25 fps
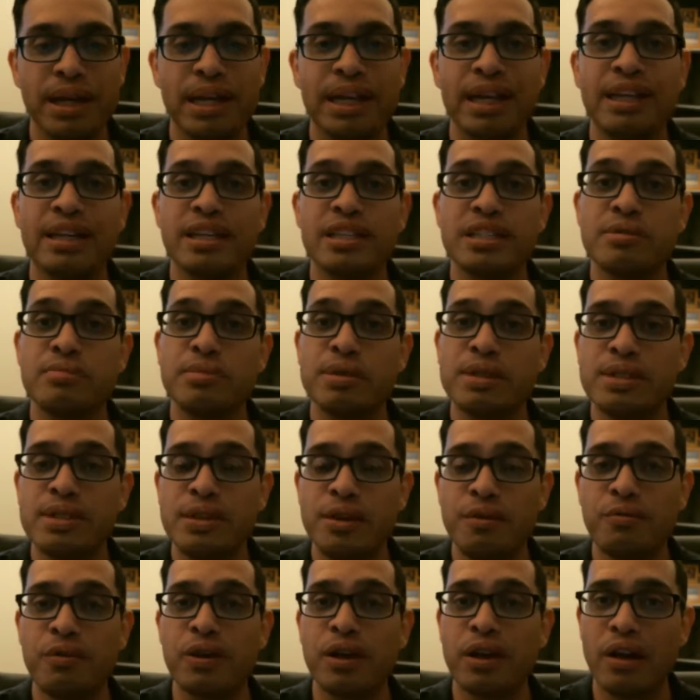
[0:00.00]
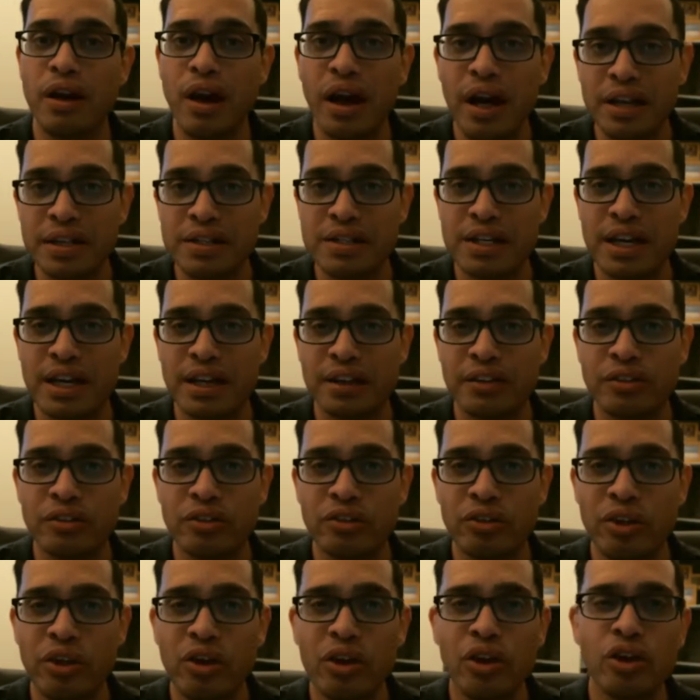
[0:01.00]
in a specific context.
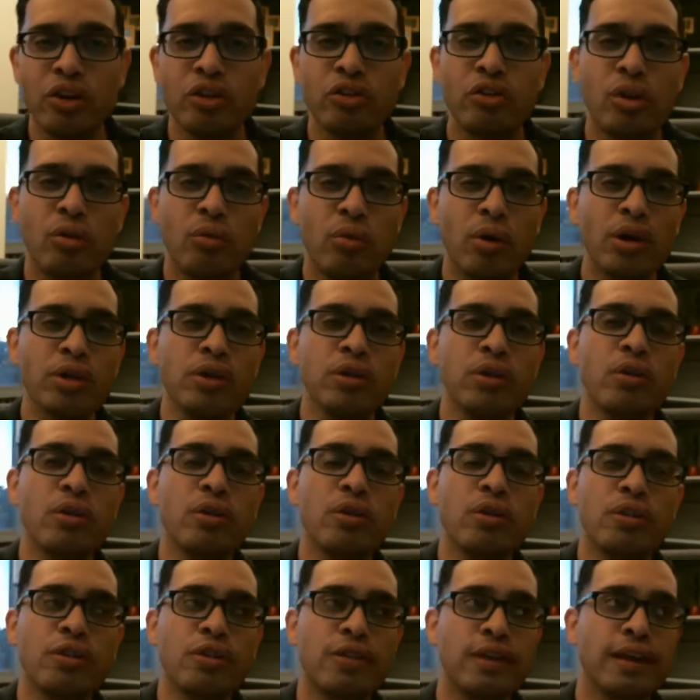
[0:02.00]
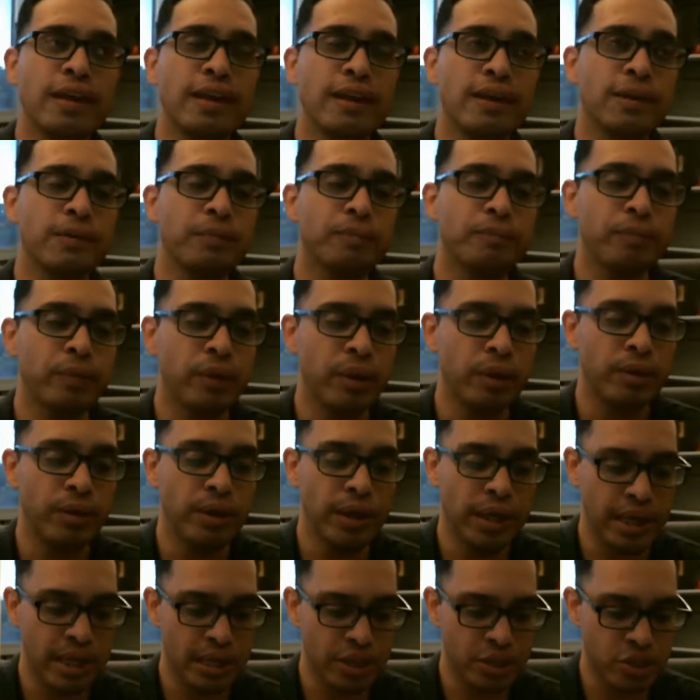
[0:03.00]
So I want you to think
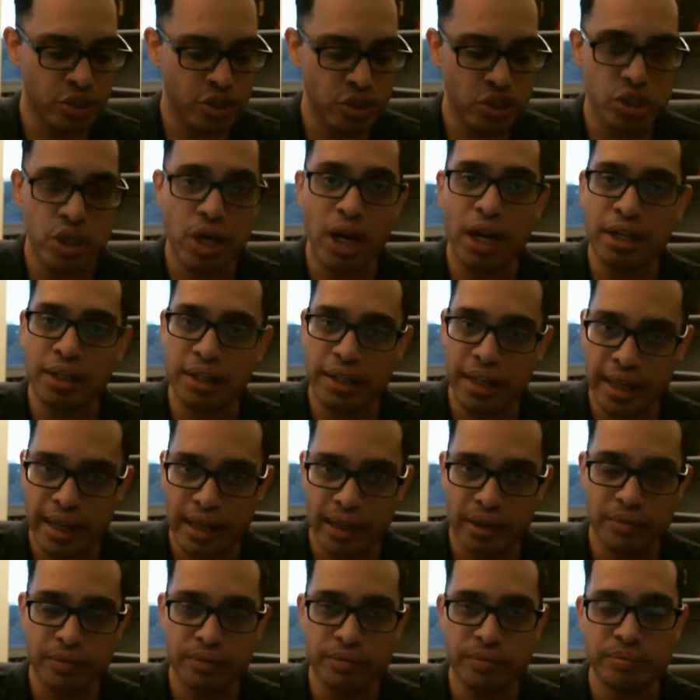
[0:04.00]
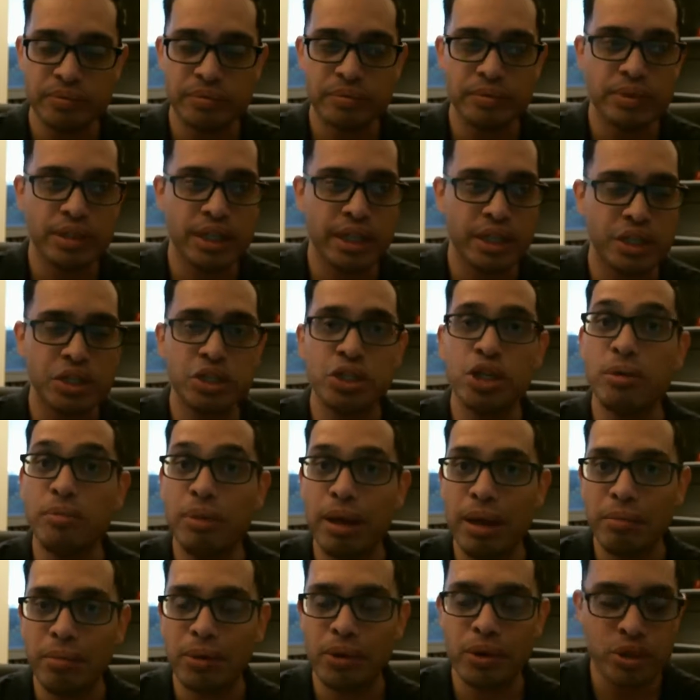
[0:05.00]
and just jot down, take a sheet of
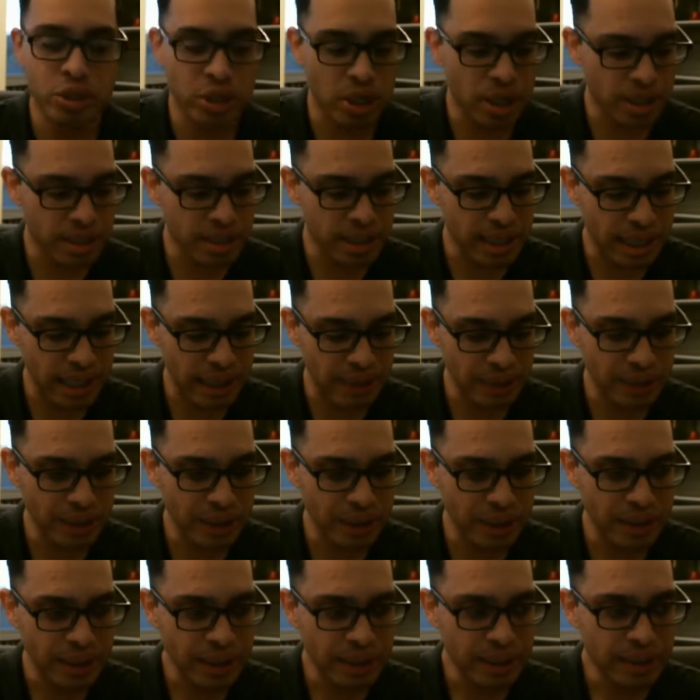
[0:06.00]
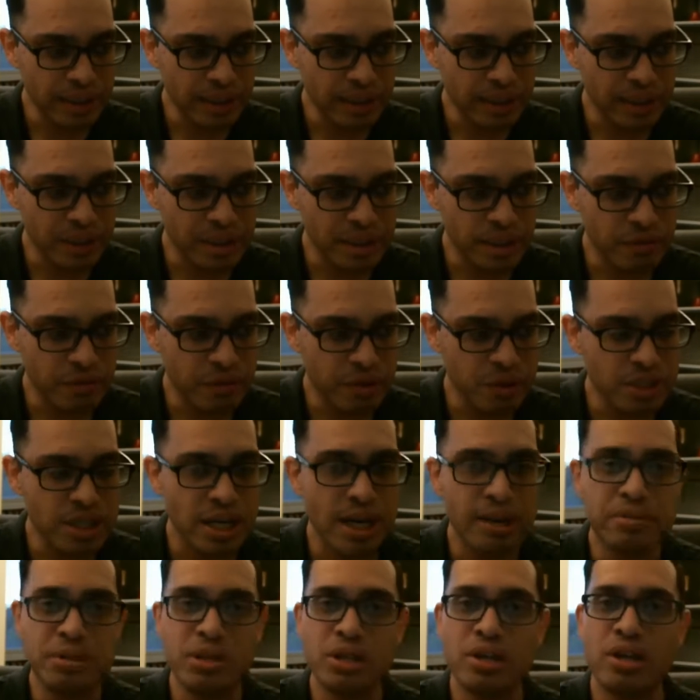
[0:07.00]
paper, jot down the different
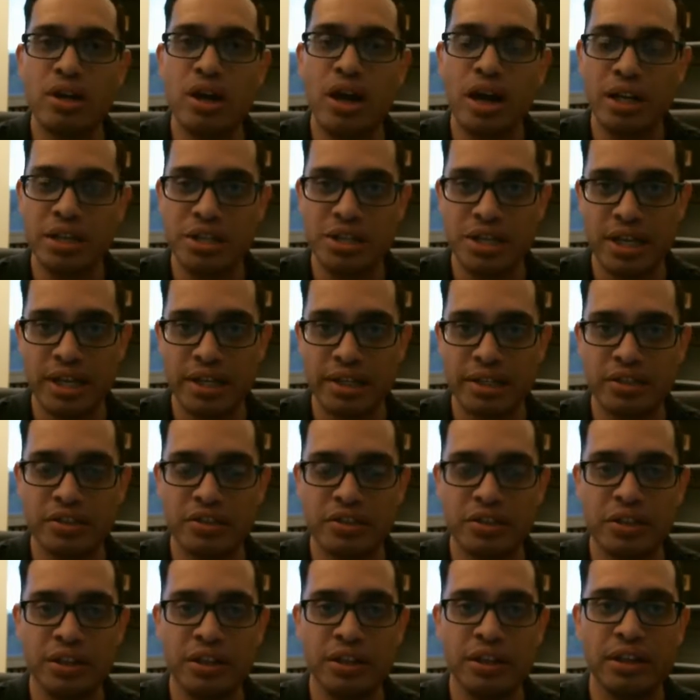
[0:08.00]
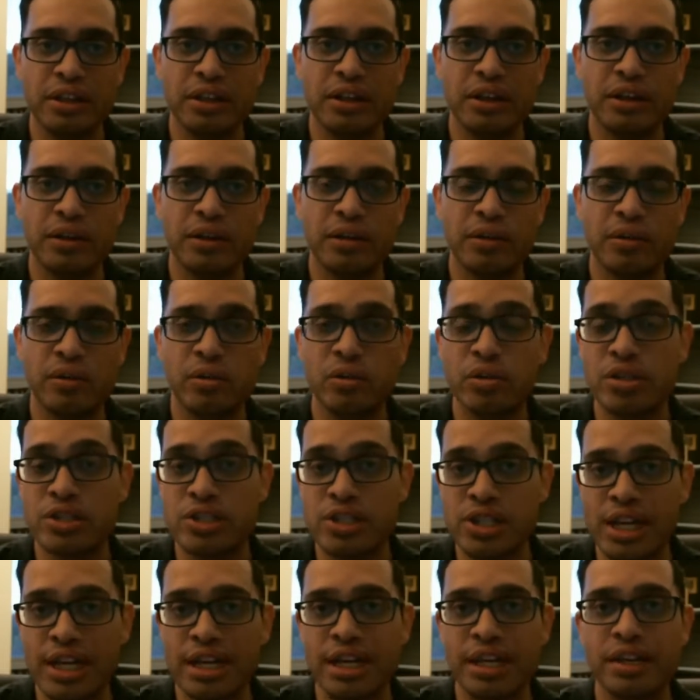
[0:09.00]
types of contexts or
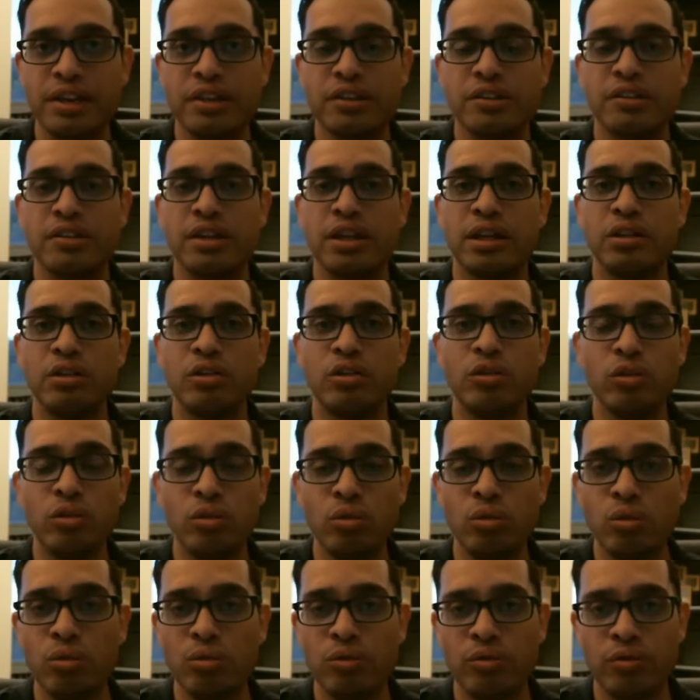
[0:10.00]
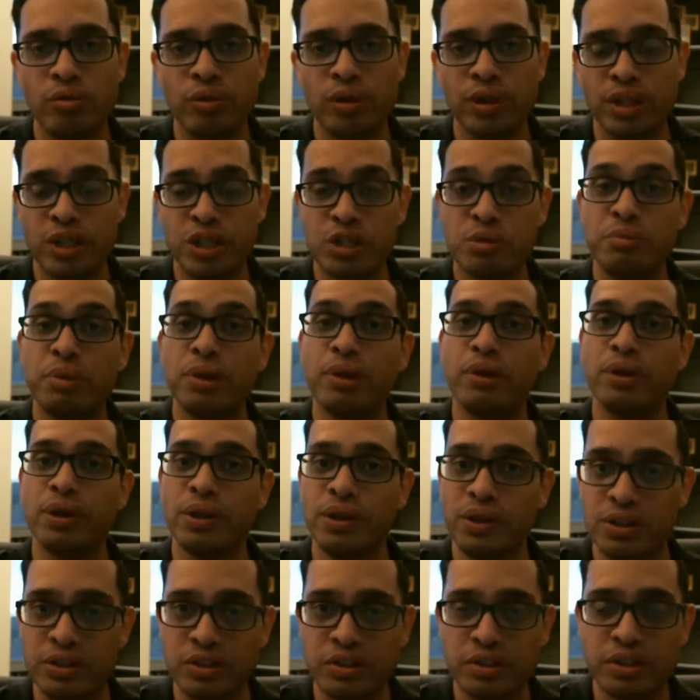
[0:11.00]
settings that you've
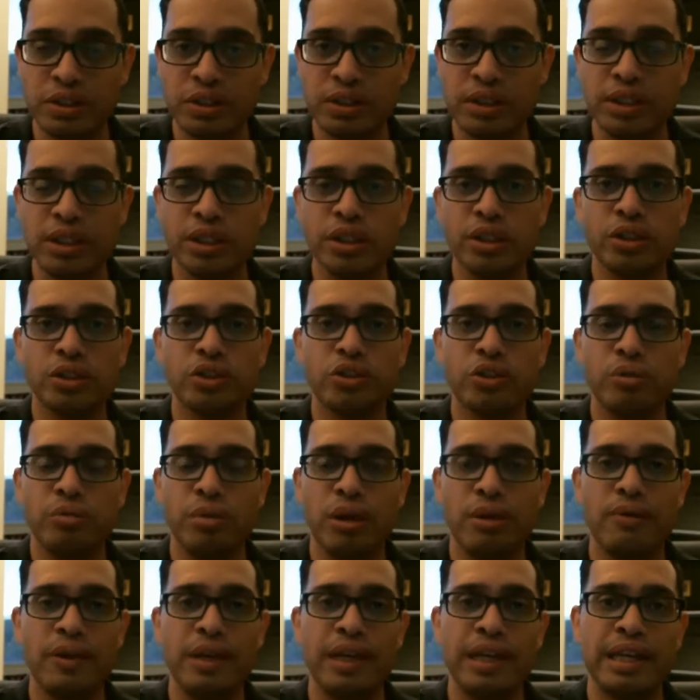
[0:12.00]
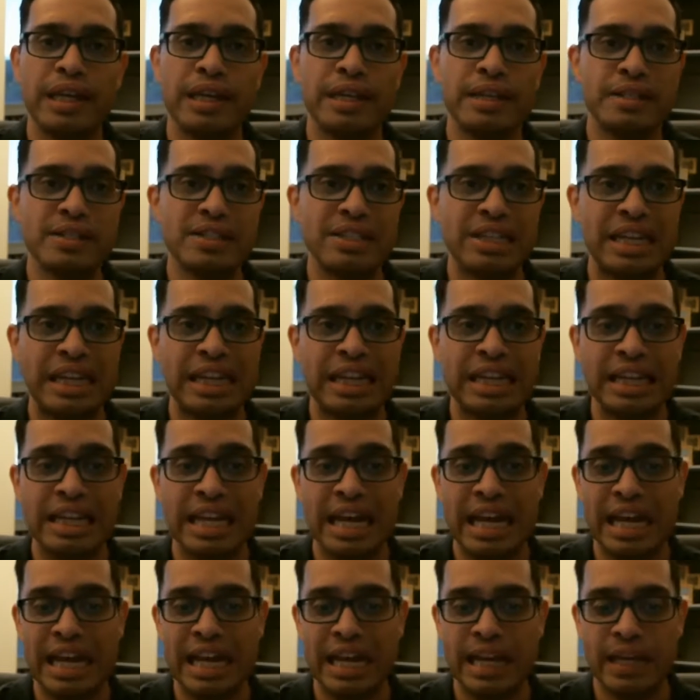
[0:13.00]
experienced. So maybe it's in
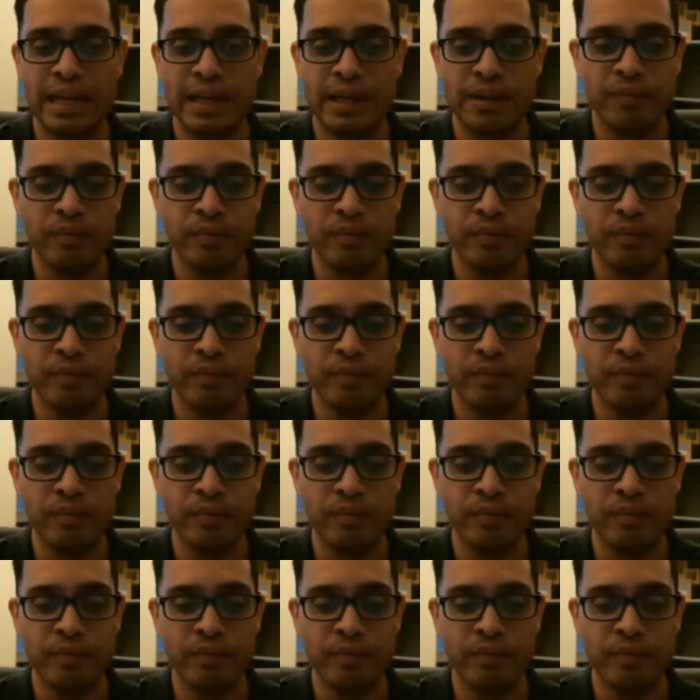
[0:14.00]
a